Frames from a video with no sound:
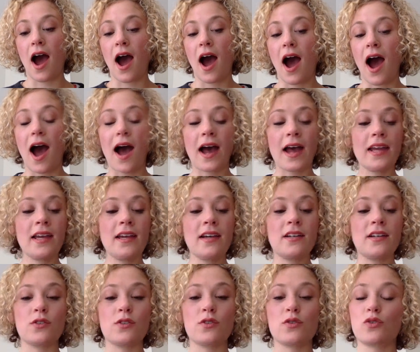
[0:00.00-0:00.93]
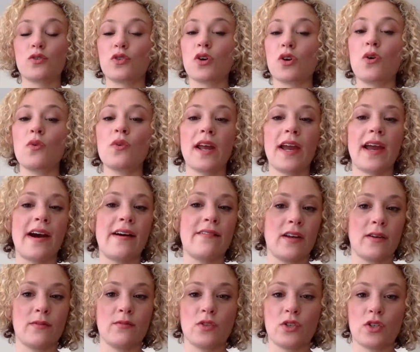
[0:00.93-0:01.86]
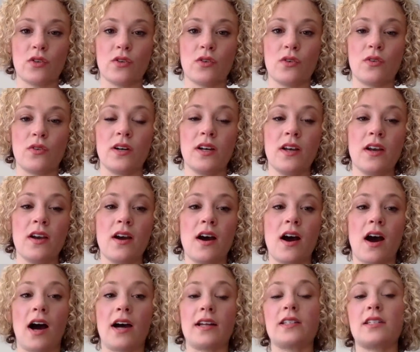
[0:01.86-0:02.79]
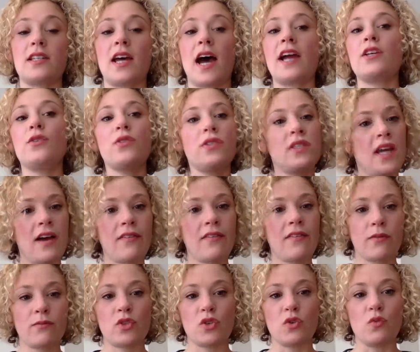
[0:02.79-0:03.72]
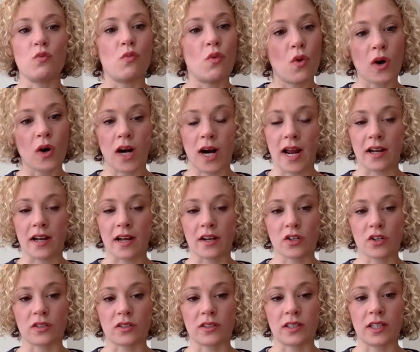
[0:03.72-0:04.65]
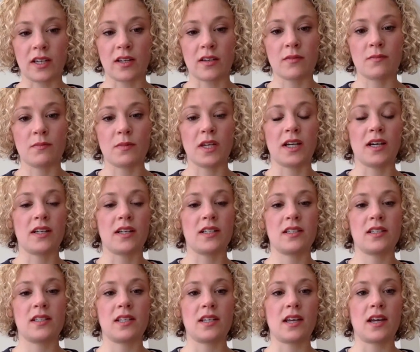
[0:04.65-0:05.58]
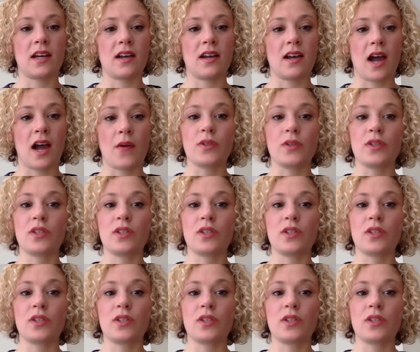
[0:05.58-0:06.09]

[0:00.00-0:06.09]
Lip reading: I don't have him I used to have him do more actually, because I was